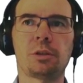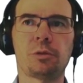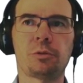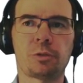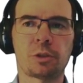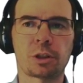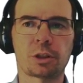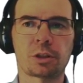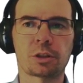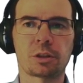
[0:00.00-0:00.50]

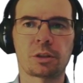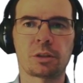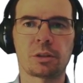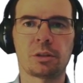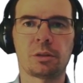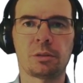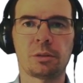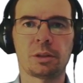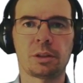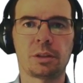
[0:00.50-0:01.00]
function
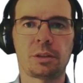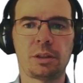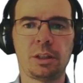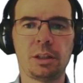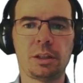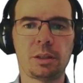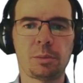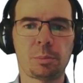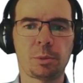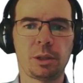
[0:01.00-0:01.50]
on the state
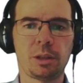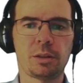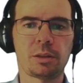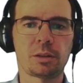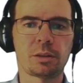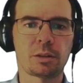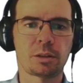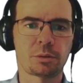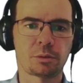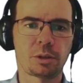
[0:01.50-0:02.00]
space
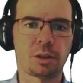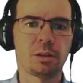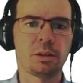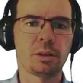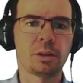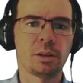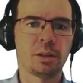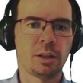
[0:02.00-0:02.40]
grid,